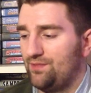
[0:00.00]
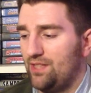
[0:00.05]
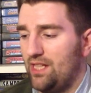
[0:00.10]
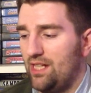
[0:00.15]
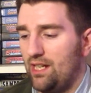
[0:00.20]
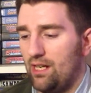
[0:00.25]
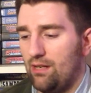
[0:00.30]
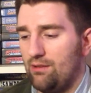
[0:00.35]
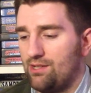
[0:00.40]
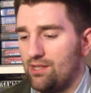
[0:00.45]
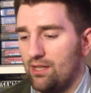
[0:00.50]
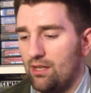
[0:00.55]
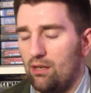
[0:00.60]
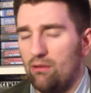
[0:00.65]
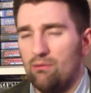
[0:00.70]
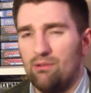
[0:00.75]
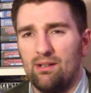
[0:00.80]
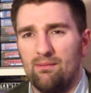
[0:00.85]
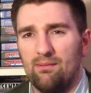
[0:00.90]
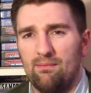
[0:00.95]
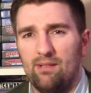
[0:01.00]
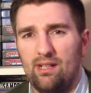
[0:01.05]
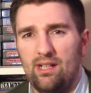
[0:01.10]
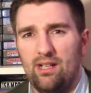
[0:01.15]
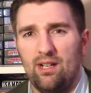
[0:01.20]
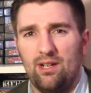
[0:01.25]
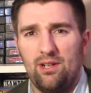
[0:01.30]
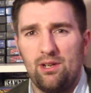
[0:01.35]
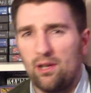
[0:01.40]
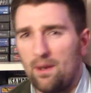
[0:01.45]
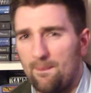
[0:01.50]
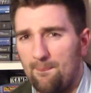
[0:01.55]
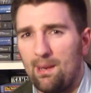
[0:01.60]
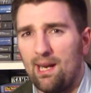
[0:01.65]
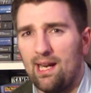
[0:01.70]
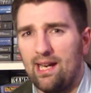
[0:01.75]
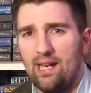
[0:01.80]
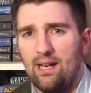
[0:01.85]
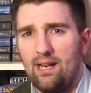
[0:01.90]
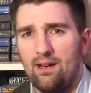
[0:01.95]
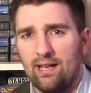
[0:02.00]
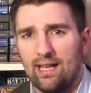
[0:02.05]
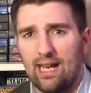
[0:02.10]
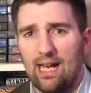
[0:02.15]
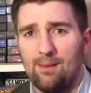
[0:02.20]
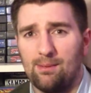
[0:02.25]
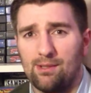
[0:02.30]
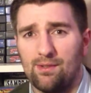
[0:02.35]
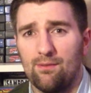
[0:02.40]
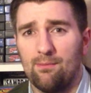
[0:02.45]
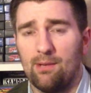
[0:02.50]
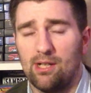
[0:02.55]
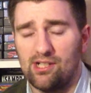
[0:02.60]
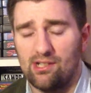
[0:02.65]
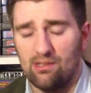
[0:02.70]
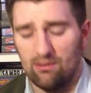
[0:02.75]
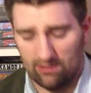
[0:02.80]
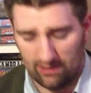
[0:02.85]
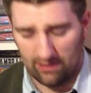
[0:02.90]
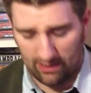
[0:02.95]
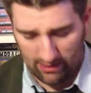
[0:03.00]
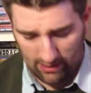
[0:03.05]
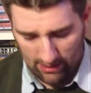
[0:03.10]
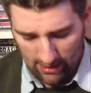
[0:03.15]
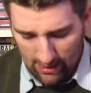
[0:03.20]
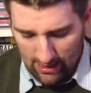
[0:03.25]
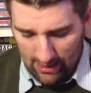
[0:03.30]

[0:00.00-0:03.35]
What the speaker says: you know, to hold, and you know, you can play games for much longer.